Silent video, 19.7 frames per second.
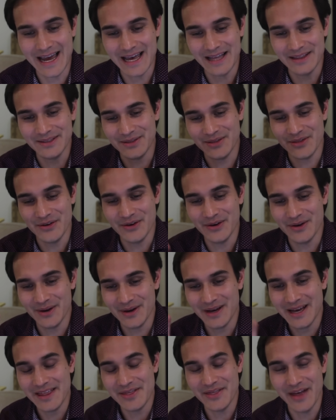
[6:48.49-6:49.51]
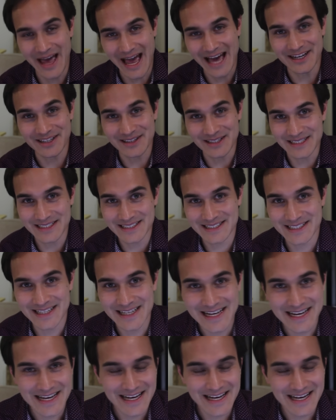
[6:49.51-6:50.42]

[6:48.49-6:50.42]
and the analyst,